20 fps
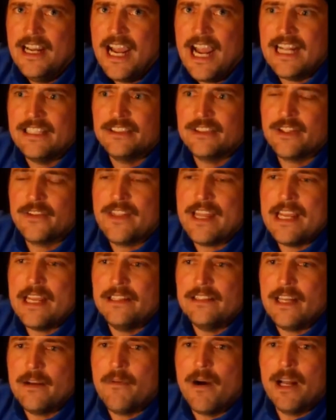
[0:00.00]
And so
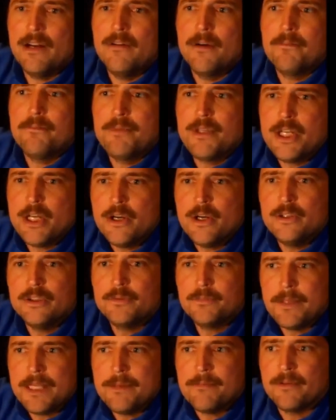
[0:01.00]
they want to abuse
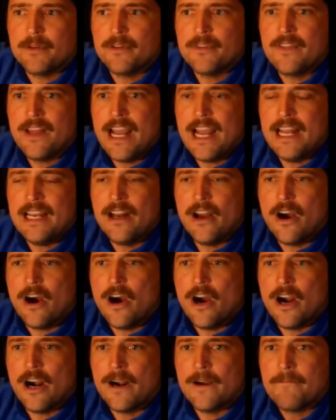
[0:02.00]
people that
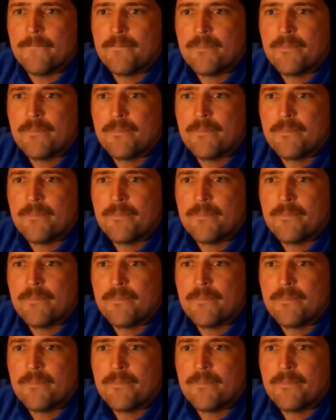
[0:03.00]
are